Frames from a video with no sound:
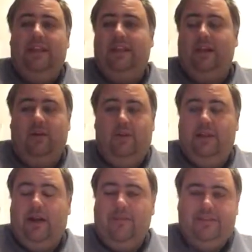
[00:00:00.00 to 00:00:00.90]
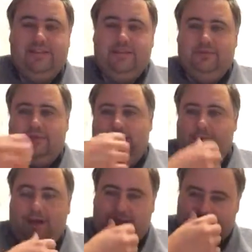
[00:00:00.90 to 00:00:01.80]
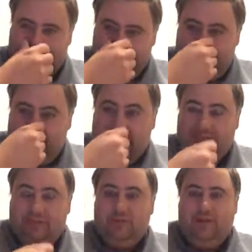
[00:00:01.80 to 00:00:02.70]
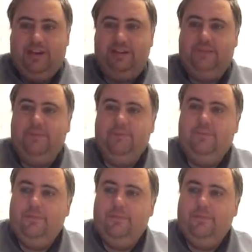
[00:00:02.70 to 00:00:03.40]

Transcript: it obviously was not a positive situation.